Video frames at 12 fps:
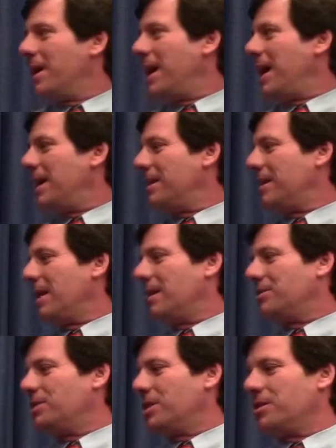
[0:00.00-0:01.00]
and uh,
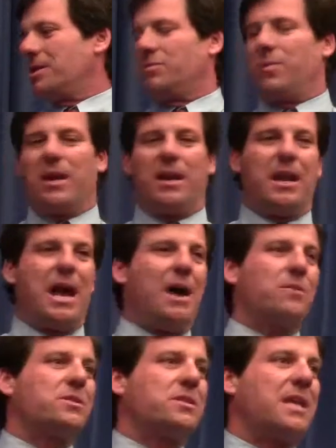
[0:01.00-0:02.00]
just has been an
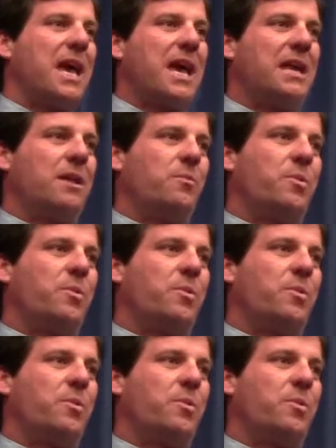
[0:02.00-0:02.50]
outstanding